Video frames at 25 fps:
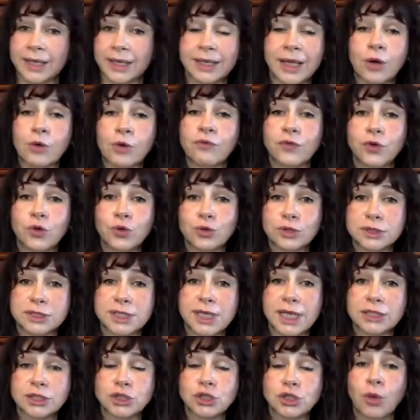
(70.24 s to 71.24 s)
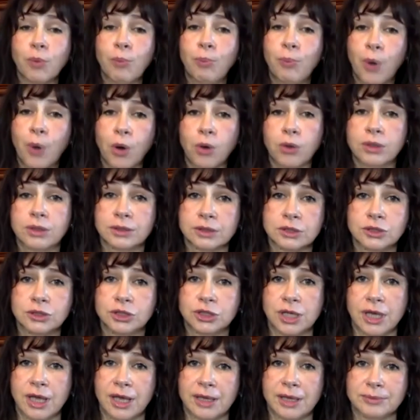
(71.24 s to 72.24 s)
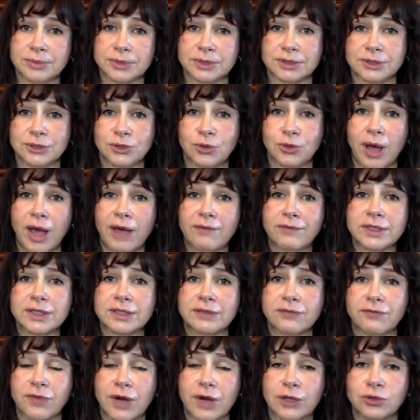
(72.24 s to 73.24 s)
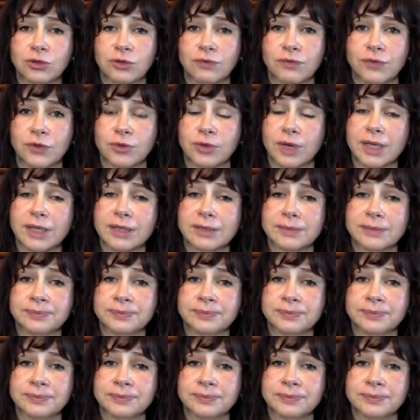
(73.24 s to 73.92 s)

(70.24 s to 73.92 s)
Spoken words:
our viewers get your book, James? You have it in front of you, right?